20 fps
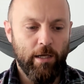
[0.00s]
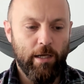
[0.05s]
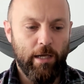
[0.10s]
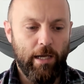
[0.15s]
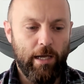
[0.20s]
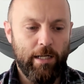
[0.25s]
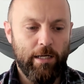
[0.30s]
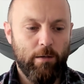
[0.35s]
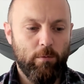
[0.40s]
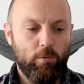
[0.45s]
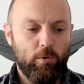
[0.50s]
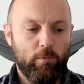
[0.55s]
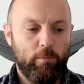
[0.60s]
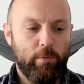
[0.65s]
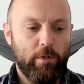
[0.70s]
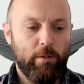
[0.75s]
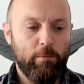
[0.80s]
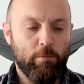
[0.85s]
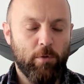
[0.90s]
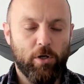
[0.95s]
And it would
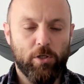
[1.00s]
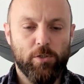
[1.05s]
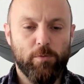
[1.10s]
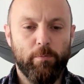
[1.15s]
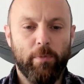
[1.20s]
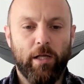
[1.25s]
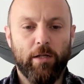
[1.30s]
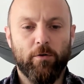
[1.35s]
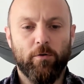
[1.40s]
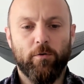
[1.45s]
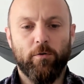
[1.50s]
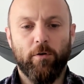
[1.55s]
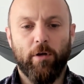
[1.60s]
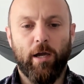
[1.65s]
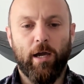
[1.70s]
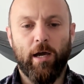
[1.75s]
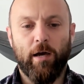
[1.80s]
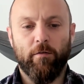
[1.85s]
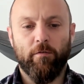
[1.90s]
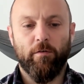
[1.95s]
be much better to
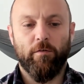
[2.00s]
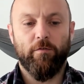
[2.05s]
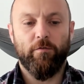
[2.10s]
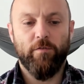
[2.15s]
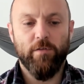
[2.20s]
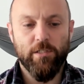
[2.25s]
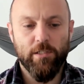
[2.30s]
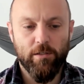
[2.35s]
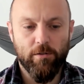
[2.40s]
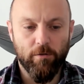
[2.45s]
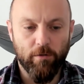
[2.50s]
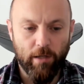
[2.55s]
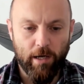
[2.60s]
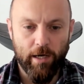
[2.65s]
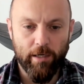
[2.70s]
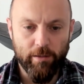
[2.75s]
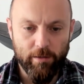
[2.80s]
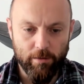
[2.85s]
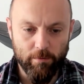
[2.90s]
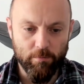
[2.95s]
have physical
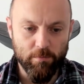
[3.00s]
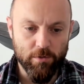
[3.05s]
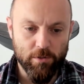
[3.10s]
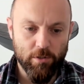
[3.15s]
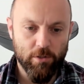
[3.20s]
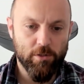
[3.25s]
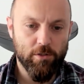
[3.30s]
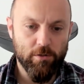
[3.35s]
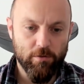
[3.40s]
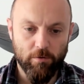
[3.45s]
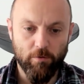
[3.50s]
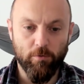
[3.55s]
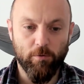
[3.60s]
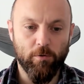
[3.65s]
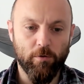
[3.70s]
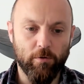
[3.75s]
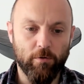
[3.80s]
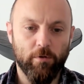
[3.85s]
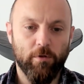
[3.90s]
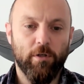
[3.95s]
items,
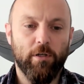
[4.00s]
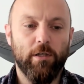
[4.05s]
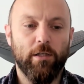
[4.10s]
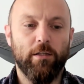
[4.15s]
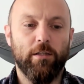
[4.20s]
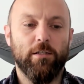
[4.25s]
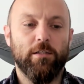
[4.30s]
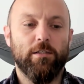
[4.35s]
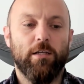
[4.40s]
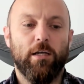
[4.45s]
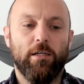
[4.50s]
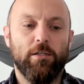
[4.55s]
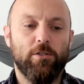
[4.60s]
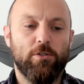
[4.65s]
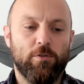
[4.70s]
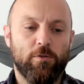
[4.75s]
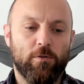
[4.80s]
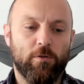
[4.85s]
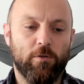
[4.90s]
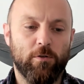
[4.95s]
or in this case
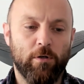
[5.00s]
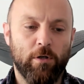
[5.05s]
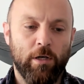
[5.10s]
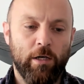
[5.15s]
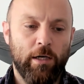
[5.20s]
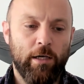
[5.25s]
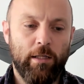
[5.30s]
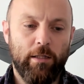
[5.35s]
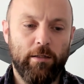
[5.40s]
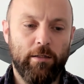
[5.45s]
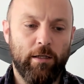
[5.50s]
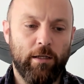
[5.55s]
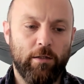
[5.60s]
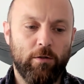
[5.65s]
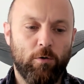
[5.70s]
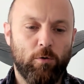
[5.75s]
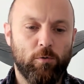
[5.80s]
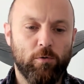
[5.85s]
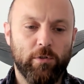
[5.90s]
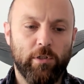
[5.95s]
sugar, than
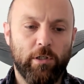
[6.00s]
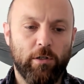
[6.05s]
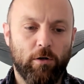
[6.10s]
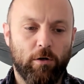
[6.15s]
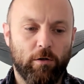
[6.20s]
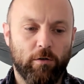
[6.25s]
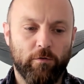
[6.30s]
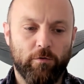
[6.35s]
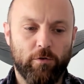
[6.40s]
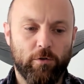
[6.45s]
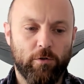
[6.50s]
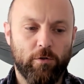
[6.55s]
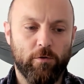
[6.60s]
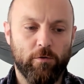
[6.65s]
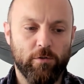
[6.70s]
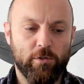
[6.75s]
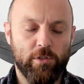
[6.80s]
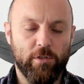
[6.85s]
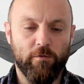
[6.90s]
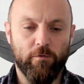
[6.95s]
holding on for
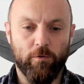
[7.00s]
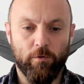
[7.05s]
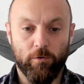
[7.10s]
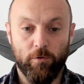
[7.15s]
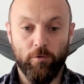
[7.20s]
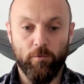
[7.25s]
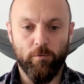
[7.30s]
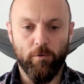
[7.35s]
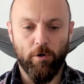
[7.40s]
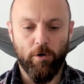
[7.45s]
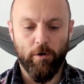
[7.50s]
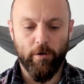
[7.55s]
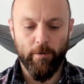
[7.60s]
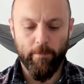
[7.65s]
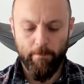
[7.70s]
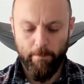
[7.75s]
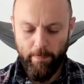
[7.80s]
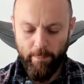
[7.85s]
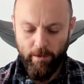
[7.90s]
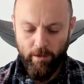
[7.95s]
currency for too long.
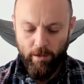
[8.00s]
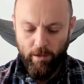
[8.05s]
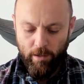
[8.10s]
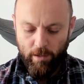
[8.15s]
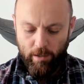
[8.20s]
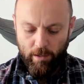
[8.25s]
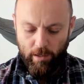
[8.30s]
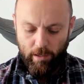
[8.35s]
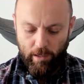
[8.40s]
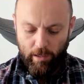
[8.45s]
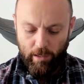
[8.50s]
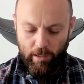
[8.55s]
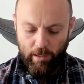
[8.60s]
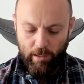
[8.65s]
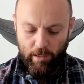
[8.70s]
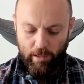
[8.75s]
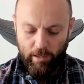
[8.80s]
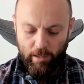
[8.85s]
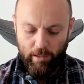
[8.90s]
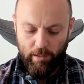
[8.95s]

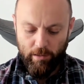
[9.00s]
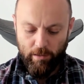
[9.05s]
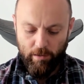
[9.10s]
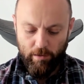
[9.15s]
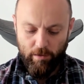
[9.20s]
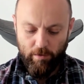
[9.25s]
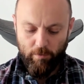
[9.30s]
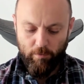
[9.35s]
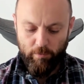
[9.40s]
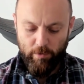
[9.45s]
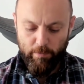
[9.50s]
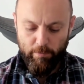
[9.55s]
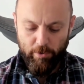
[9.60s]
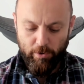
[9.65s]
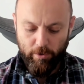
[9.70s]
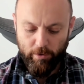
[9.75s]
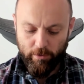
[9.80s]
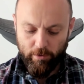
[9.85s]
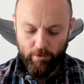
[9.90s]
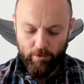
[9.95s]
And we
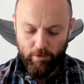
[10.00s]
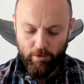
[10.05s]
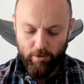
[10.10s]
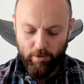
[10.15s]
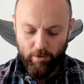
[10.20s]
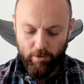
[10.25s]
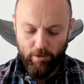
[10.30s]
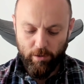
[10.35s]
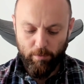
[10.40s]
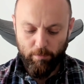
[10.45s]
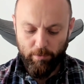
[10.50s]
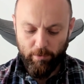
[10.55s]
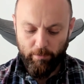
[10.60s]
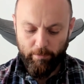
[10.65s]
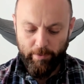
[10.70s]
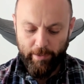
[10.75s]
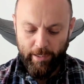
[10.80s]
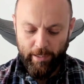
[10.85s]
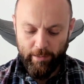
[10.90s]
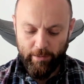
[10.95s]
bought a couple of
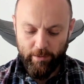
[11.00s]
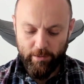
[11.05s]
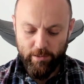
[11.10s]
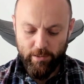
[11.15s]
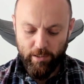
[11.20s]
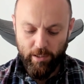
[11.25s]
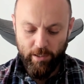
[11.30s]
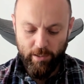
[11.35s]
pallets,